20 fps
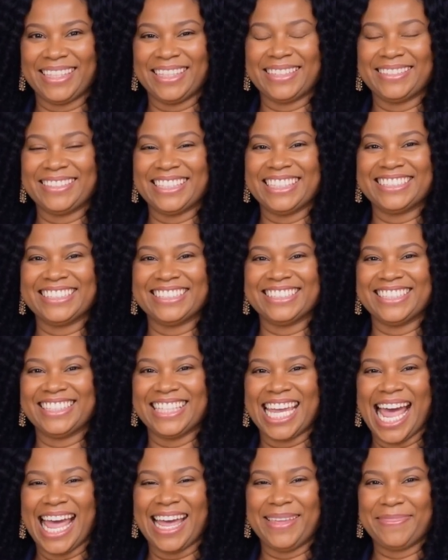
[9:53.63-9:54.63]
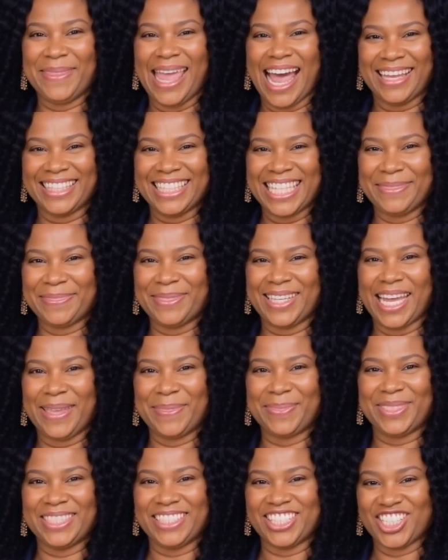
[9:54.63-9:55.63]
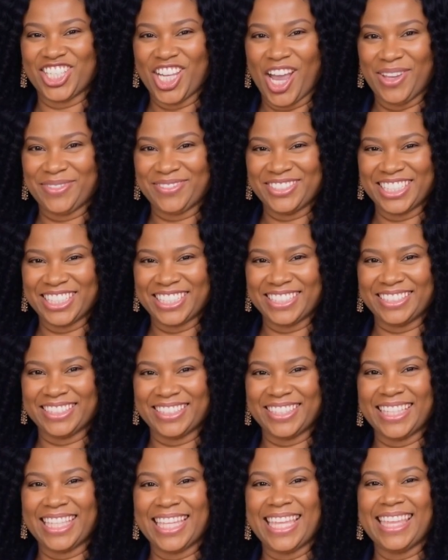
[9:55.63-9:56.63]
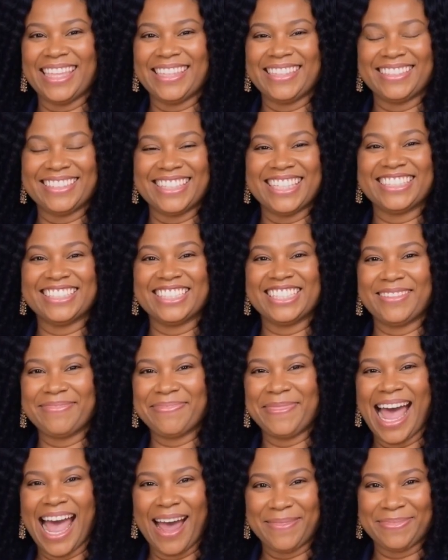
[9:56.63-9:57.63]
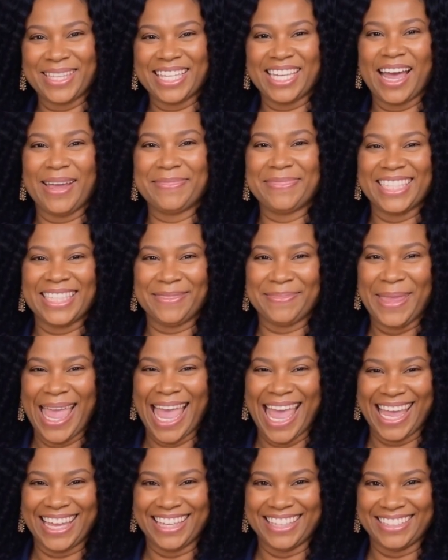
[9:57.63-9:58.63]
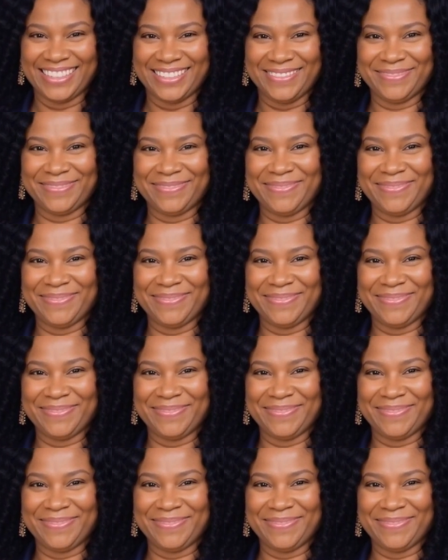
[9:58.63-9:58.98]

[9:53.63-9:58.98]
This is not about keeping up with the Joneses. This is about becoming the bank.